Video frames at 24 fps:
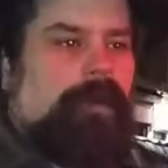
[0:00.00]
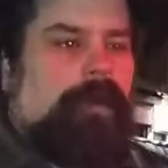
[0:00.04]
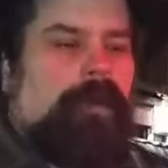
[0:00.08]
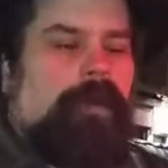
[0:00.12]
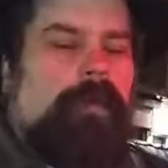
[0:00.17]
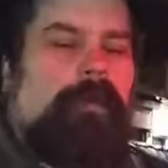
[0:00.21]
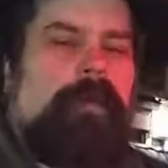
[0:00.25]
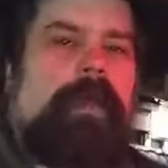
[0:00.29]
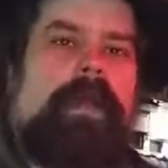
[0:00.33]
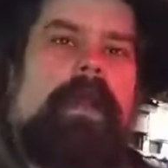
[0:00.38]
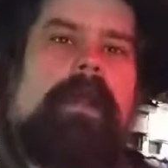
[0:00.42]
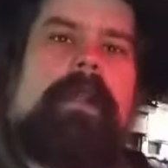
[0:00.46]

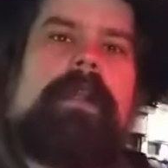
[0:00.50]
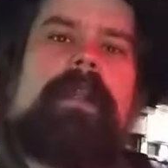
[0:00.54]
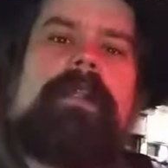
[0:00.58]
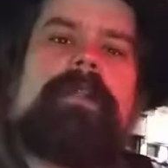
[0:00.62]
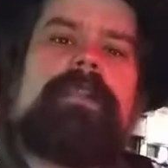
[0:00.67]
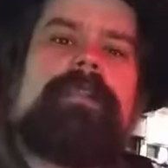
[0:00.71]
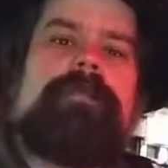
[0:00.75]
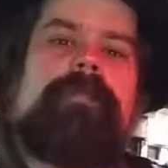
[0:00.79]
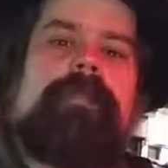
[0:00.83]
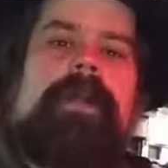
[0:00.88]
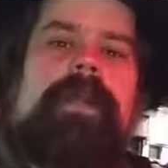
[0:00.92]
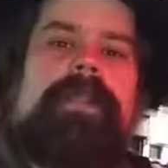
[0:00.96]
Regardless
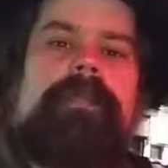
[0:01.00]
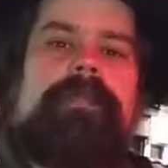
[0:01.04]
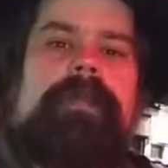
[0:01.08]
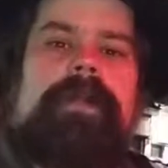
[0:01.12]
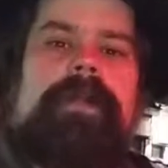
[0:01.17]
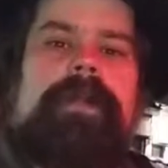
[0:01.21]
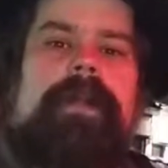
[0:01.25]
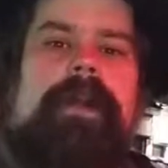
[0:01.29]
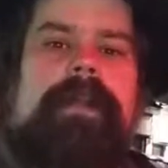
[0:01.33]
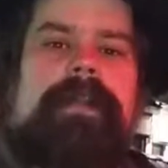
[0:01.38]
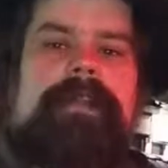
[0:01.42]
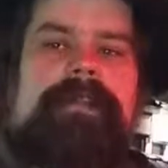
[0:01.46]
of whether or
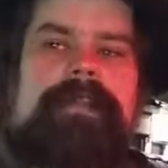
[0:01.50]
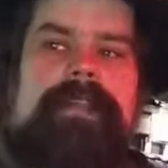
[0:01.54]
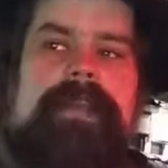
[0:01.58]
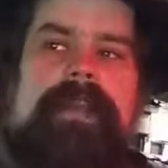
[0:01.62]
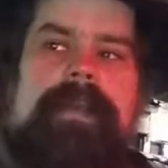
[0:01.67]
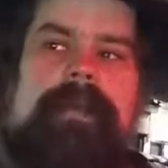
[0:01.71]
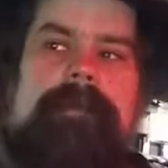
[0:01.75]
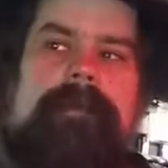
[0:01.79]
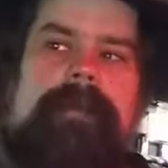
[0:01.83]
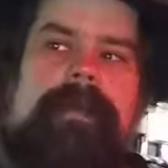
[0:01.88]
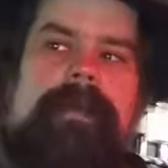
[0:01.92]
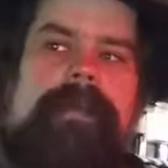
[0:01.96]
not it's
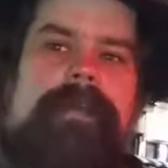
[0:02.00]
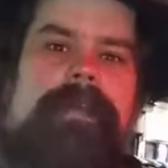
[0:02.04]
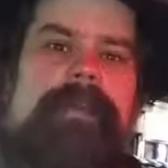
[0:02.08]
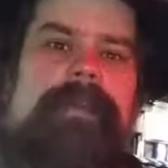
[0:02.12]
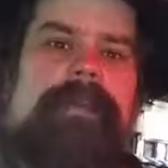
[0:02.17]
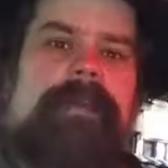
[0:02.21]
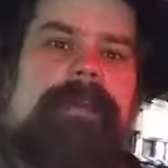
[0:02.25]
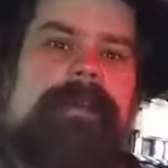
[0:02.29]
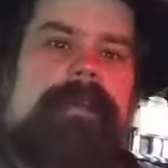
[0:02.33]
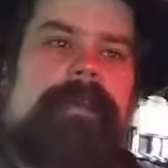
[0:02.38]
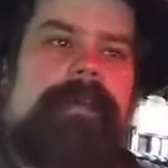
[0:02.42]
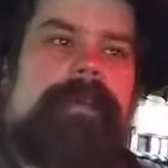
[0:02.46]
him,
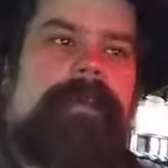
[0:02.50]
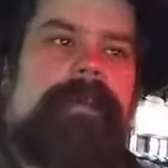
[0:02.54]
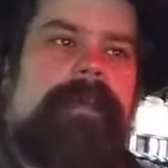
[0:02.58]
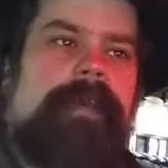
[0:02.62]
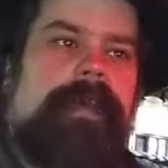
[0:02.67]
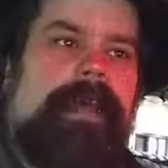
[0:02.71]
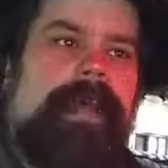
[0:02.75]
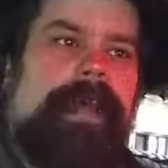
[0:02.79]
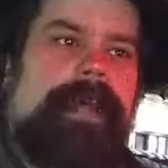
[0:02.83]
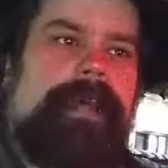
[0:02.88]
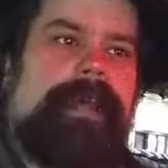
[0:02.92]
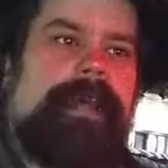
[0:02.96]

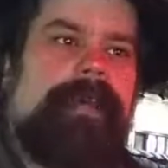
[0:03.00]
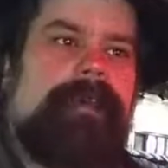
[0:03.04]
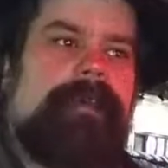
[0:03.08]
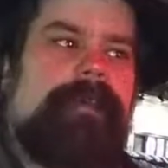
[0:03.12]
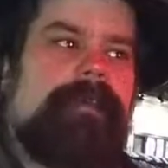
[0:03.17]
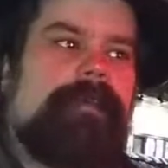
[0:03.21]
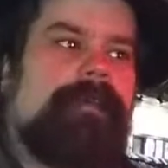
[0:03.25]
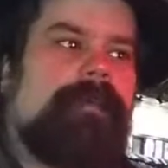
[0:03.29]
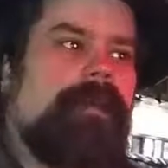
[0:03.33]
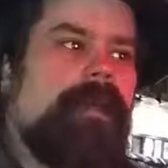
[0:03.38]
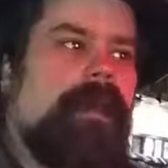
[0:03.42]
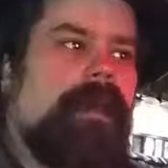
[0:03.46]
it
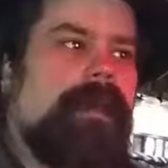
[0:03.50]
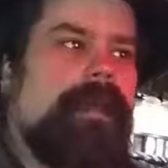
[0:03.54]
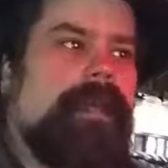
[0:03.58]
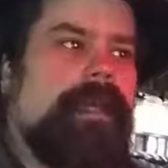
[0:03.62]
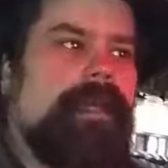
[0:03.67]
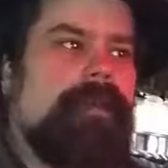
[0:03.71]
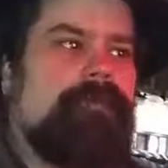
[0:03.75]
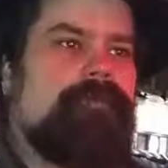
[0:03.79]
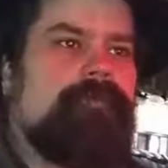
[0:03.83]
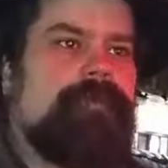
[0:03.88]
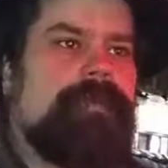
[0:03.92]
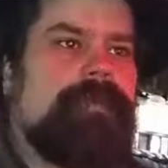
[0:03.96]
is an
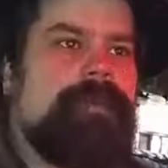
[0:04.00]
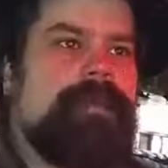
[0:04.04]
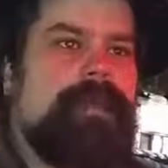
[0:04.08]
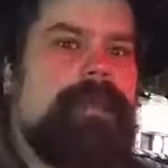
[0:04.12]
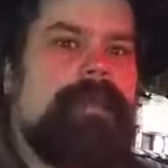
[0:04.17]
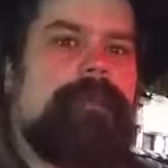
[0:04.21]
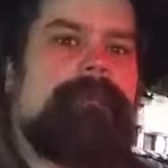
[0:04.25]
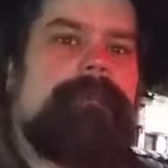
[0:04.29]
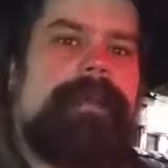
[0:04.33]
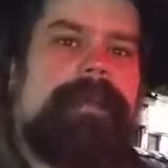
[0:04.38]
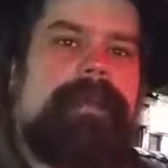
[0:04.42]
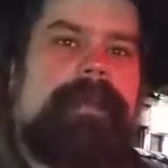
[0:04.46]
interesting
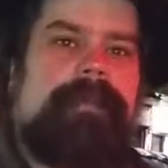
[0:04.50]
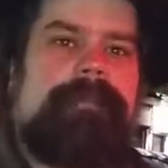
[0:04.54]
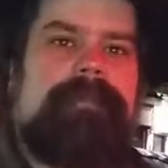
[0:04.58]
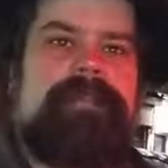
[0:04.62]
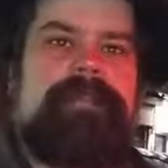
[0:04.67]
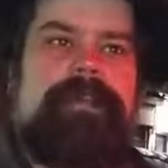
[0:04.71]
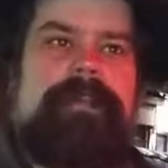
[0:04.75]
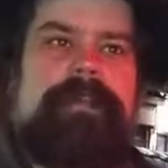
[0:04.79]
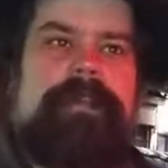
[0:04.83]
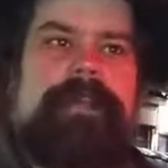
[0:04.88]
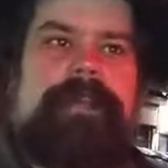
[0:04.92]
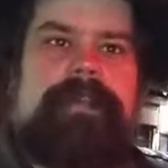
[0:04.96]
bit of
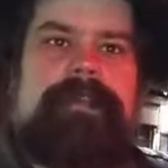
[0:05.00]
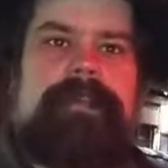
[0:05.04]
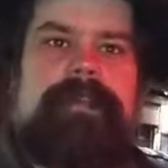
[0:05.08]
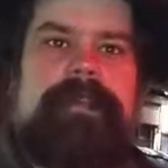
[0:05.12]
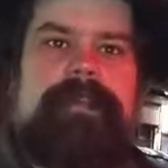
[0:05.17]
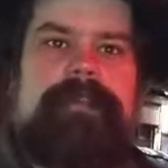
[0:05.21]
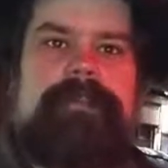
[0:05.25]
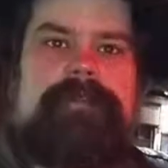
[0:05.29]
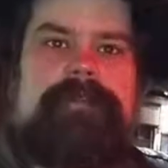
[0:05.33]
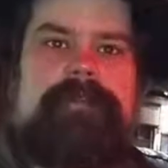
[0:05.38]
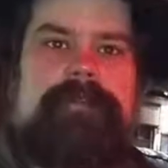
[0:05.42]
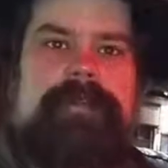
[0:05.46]
circus
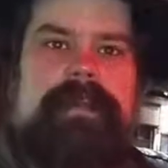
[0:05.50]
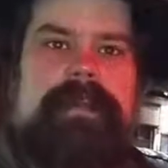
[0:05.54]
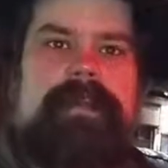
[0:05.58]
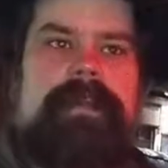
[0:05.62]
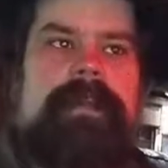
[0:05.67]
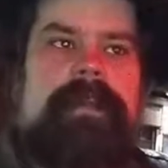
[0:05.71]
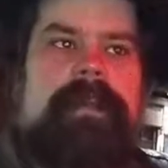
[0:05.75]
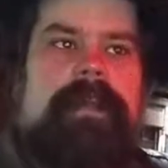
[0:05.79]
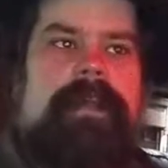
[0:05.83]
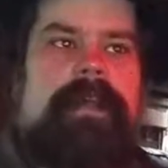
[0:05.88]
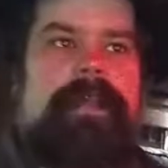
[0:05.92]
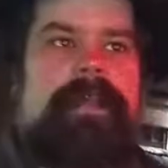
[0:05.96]
history
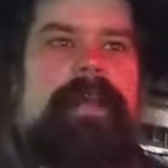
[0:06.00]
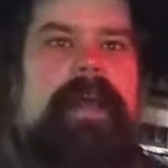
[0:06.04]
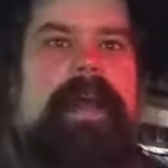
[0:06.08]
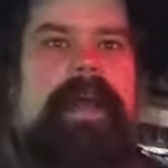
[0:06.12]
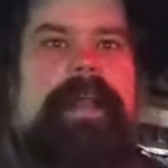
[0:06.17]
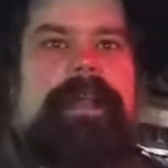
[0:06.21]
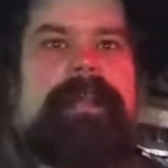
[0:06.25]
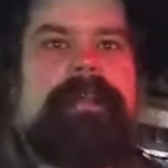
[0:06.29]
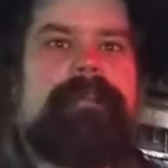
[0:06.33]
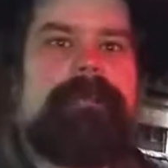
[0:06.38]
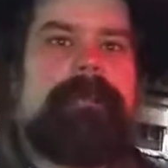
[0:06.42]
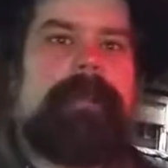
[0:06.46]
that
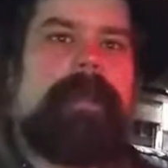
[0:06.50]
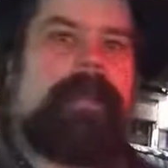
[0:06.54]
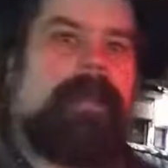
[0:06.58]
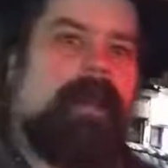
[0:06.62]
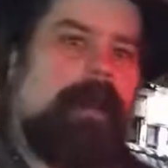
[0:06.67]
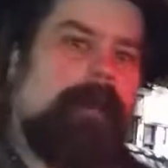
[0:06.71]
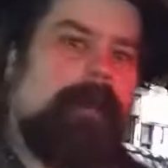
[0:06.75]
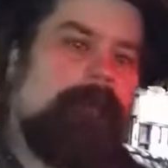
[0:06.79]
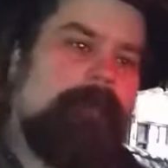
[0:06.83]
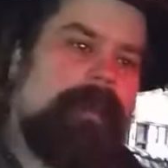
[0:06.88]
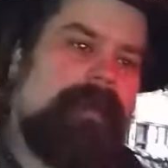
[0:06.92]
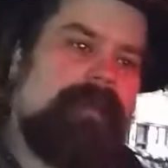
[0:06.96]
has
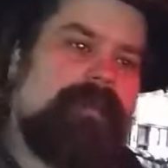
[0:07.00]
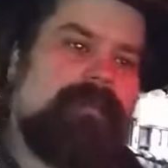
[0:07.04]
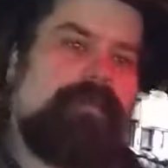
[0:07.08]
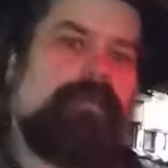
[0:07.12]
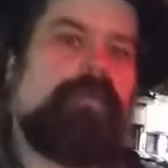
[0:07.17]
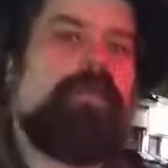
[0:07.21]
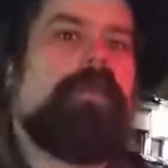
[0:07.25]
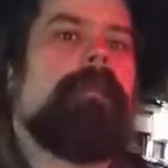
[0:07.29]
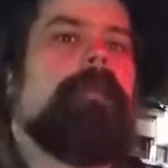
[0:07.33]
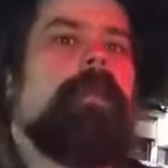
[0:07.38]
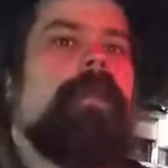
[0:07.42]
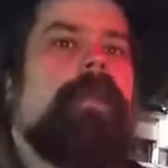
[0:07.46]
become a
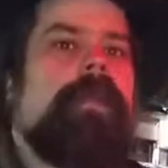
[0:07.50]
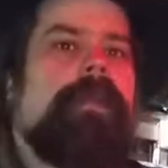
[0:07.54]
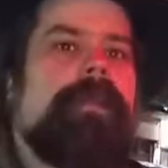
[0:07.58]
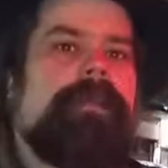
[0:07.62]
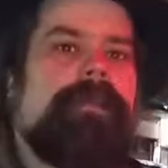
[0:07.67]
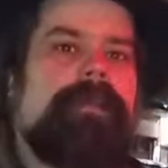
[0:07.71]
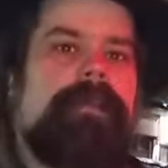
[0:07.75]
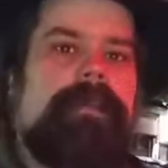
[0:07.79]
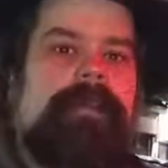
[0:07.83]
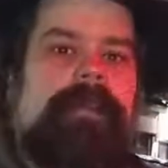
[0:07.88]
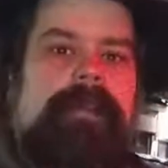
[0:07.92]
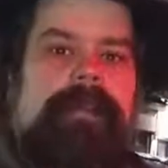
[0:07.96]
sore part
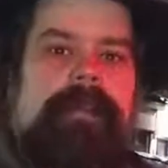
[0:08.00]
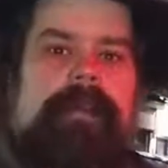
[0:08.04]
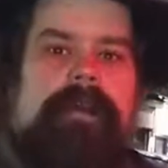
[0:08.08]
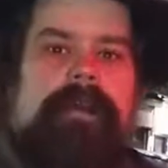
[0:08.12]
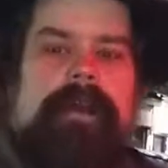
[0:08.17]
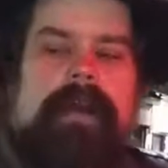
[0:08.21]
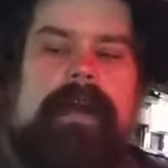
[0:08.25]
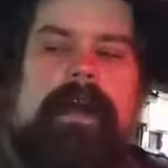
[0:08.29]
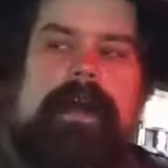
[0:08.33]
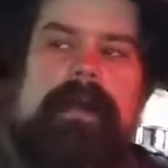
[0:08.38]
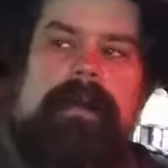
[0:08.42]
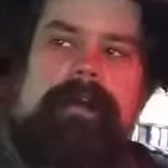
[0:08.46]

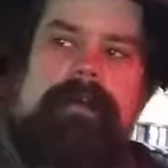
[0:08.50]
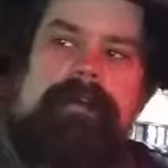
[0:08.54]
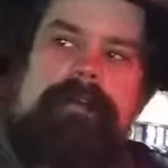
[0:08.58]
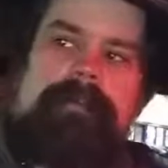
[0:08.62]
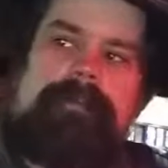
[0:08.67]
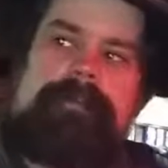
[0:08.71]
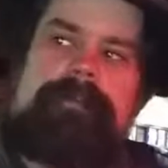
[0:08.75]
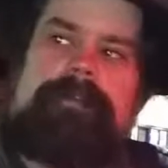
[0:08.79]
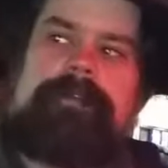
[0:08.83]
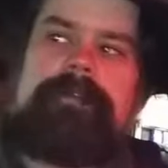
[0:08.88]
of